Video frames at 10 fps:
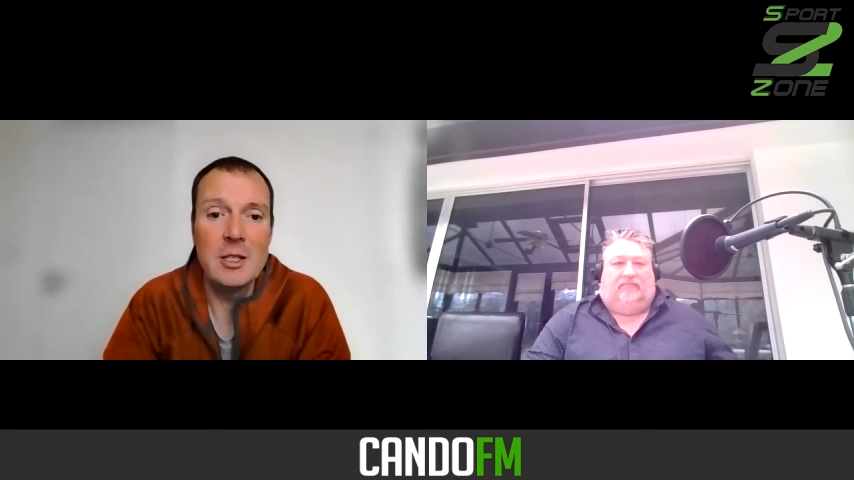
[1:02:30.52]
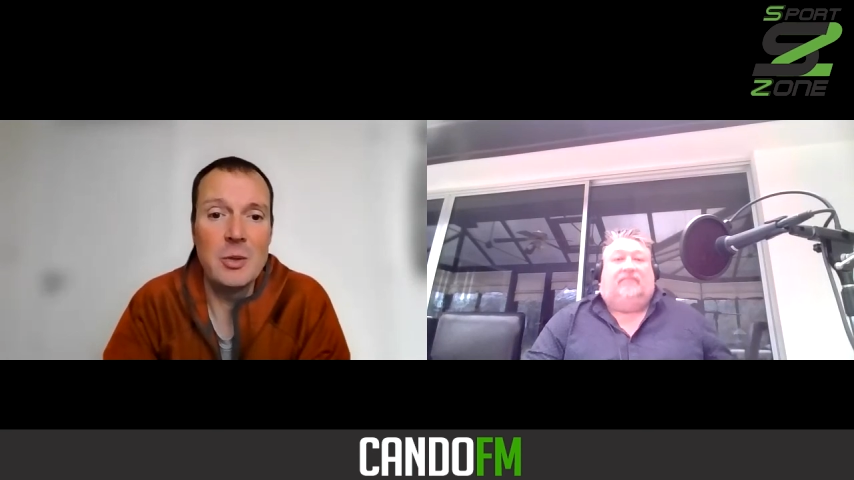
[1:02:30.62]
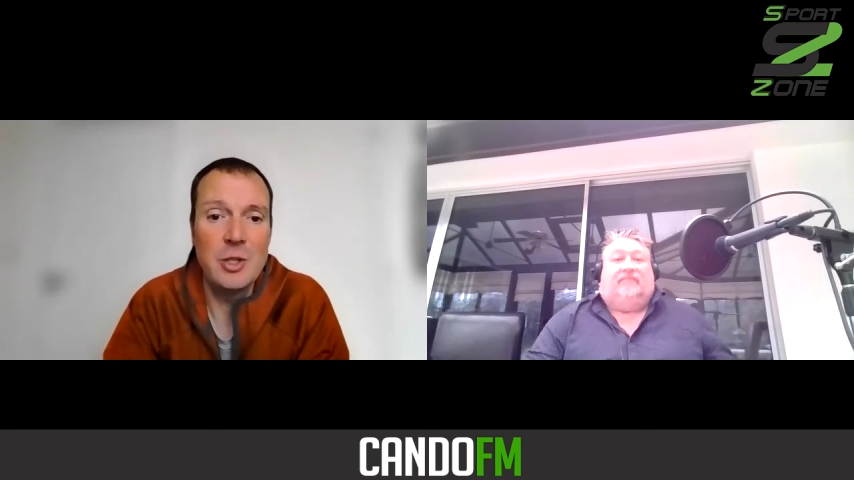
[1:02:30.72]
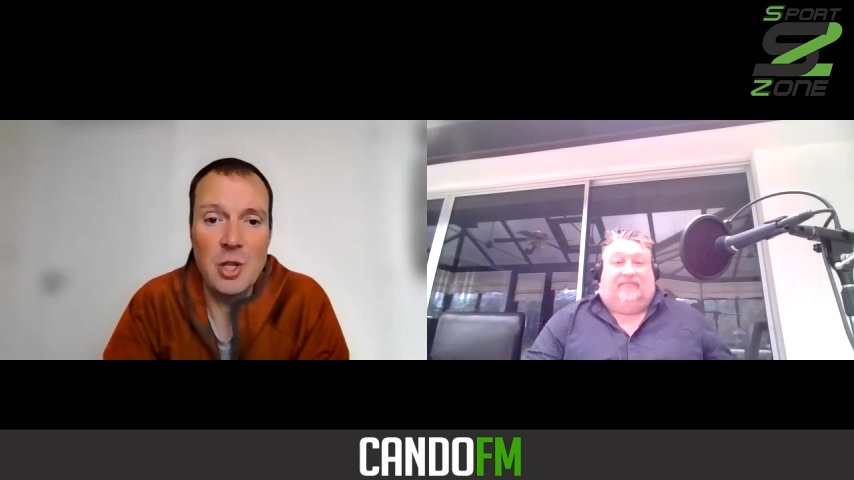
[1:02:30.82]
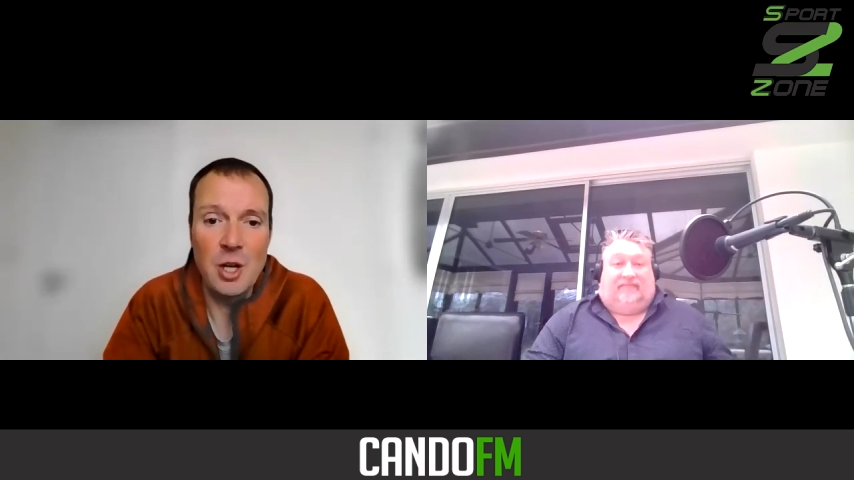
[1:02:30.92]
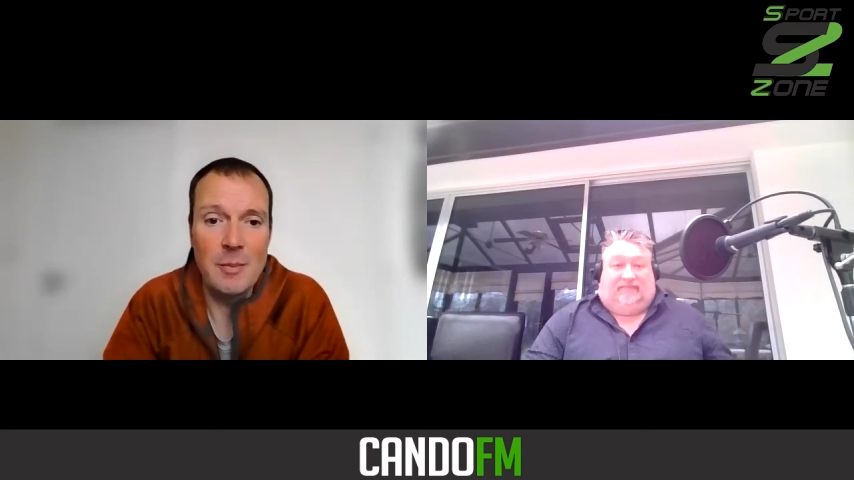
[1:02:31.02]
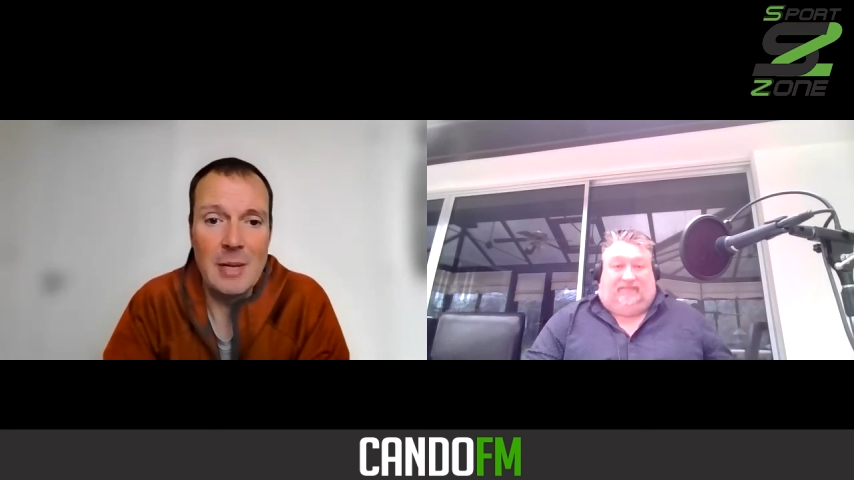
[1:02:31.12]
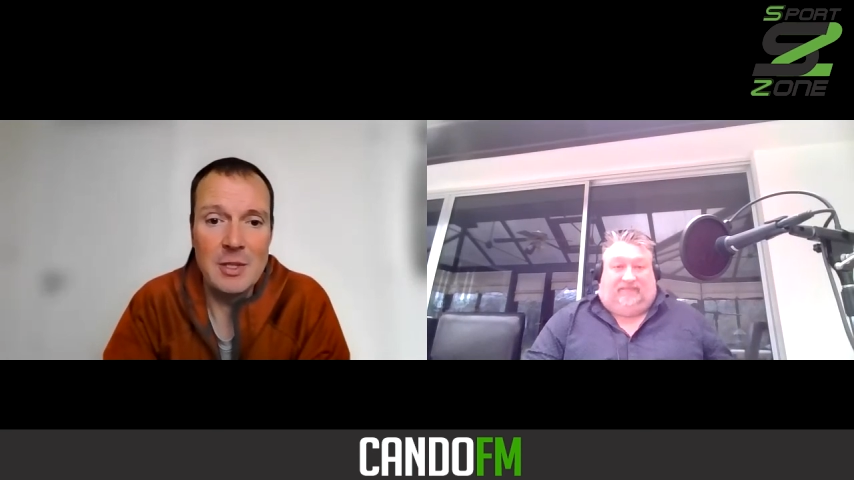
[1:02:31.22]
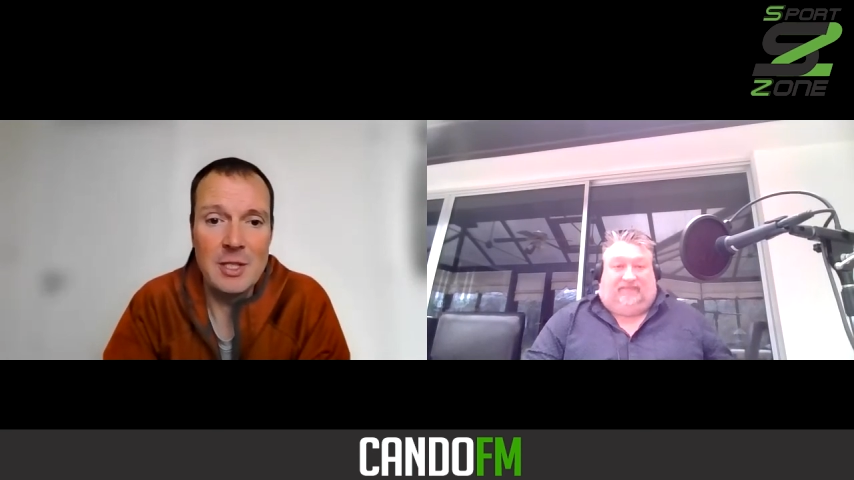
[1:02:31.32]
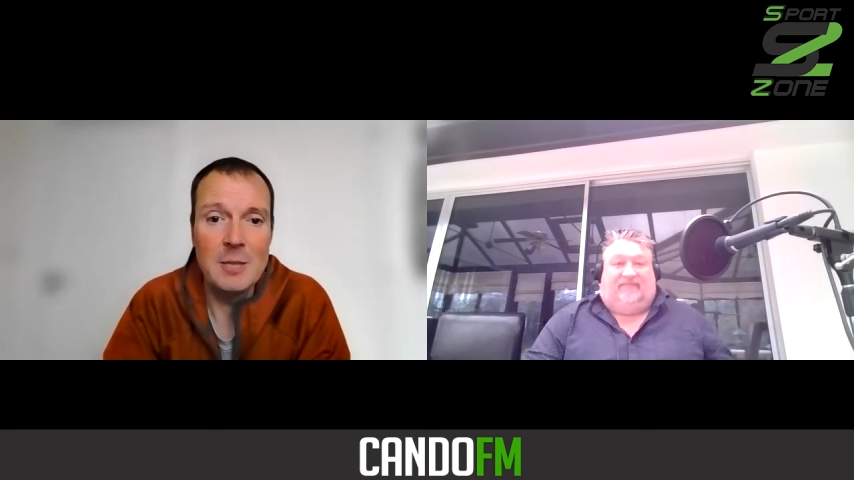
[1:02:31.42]
to enjoy the
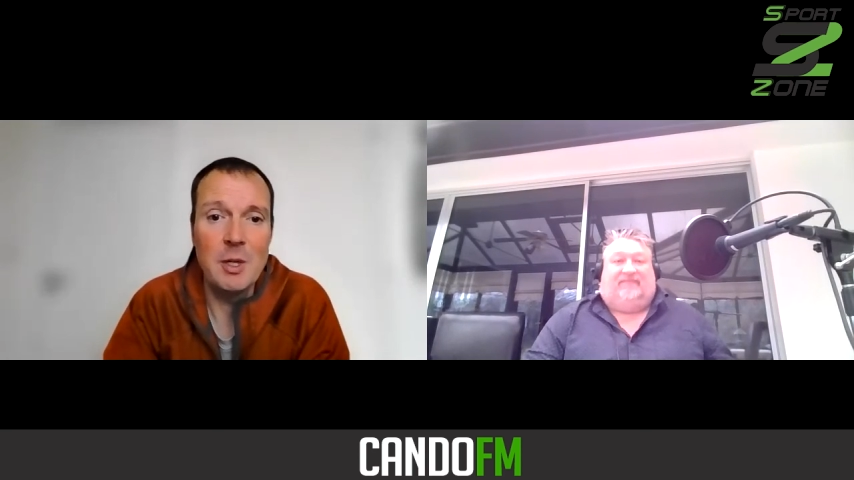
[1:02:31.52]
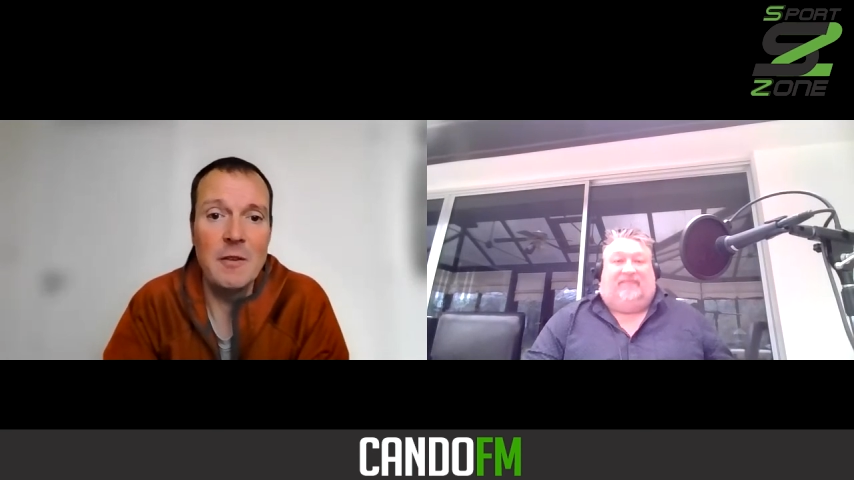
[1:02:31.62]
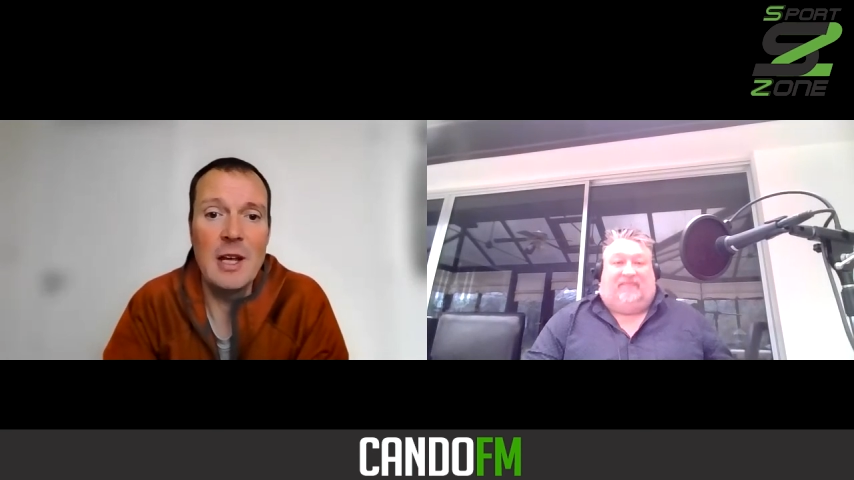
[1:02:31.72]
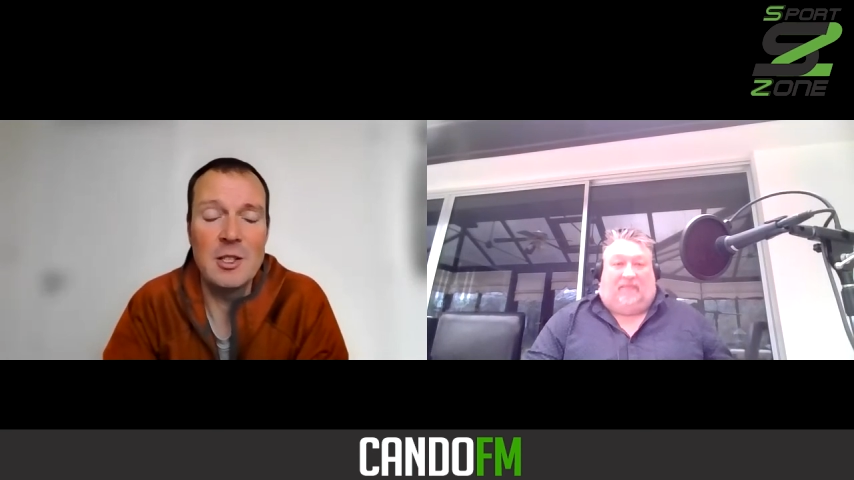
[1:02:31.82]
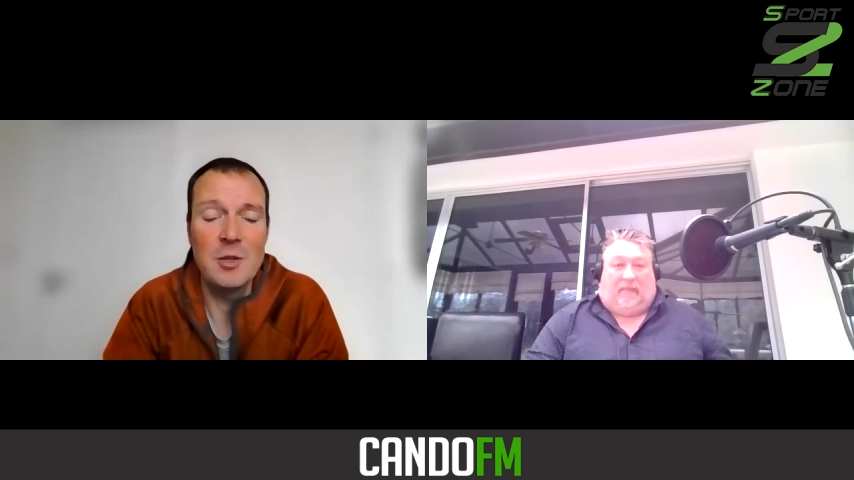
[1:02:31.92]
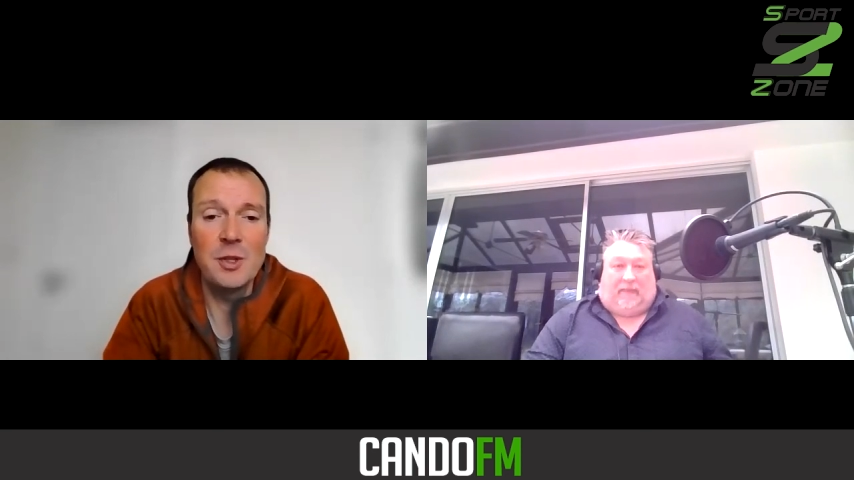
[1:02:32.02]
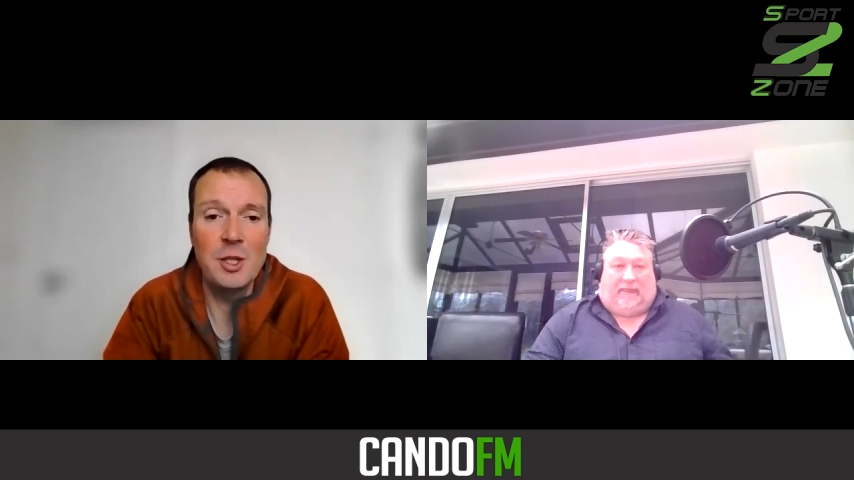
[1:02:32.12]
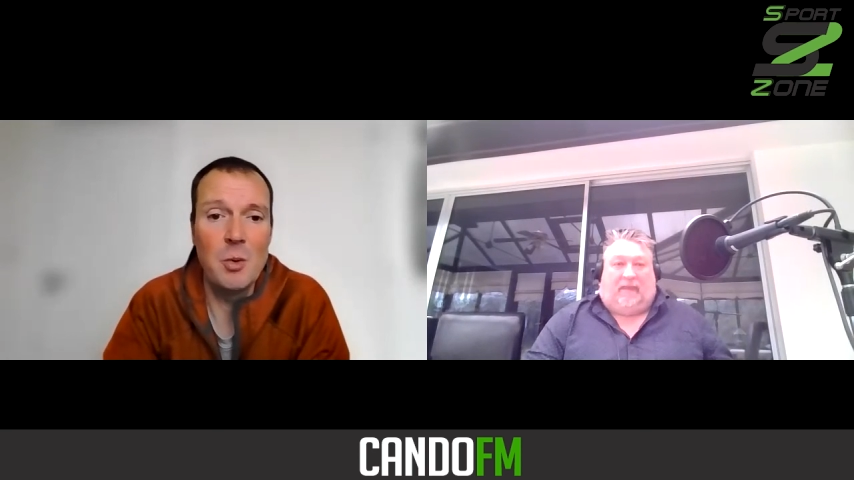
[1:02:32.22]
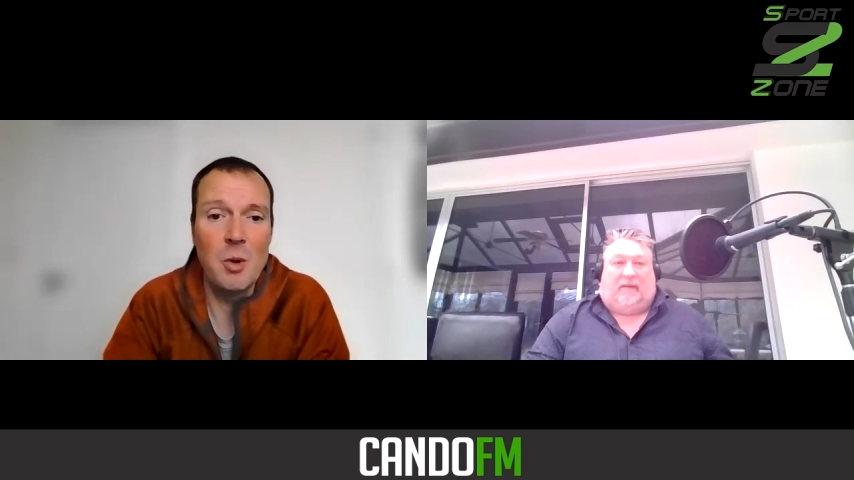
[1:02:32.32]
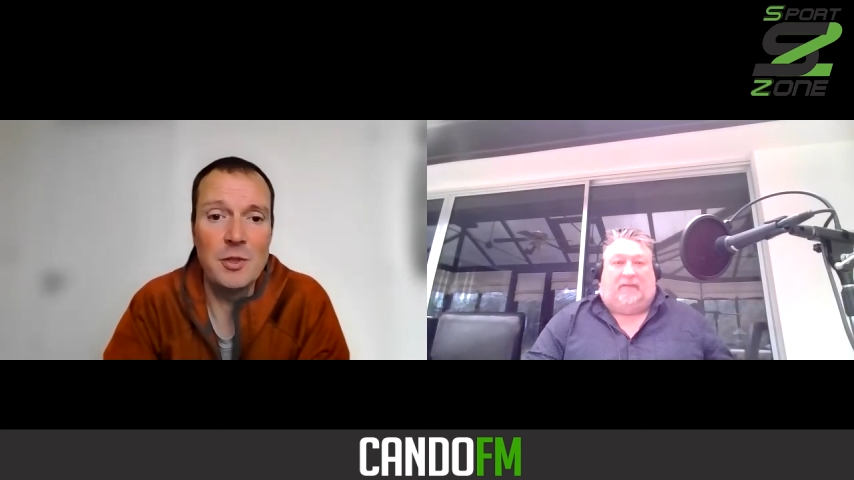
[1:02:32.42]
mountains, but if that's something
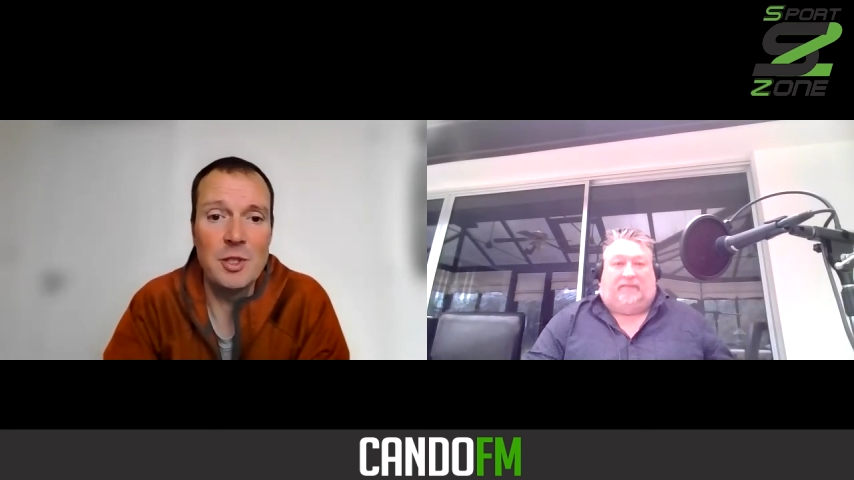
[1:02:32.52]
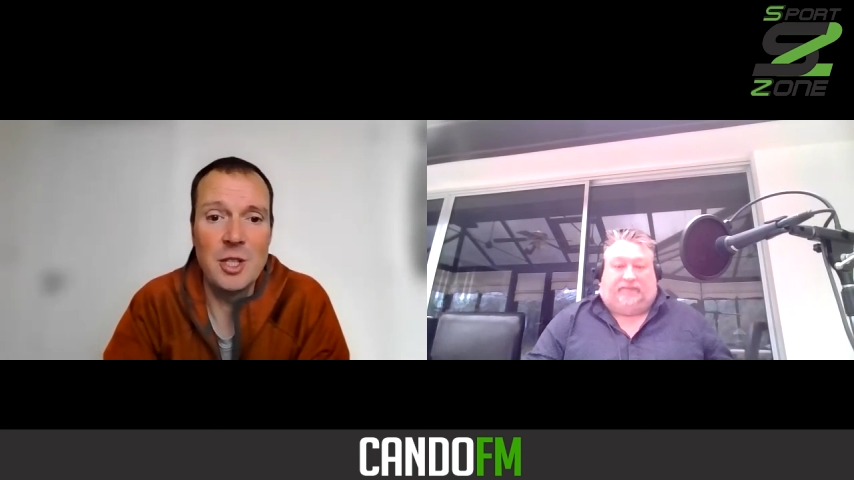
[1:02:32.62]
you want to